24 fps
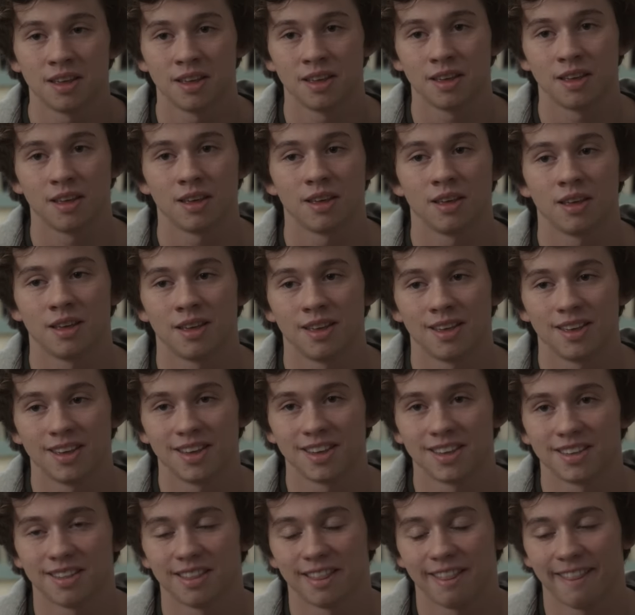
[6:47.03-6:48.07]

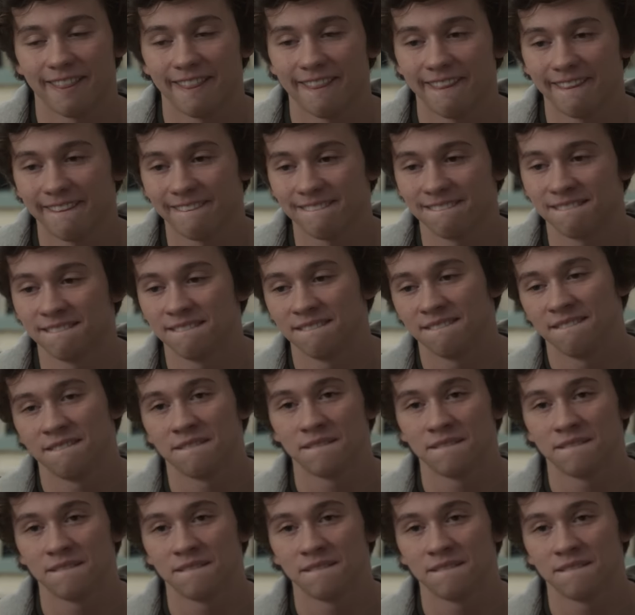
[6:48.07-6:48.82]
Nobody speaks.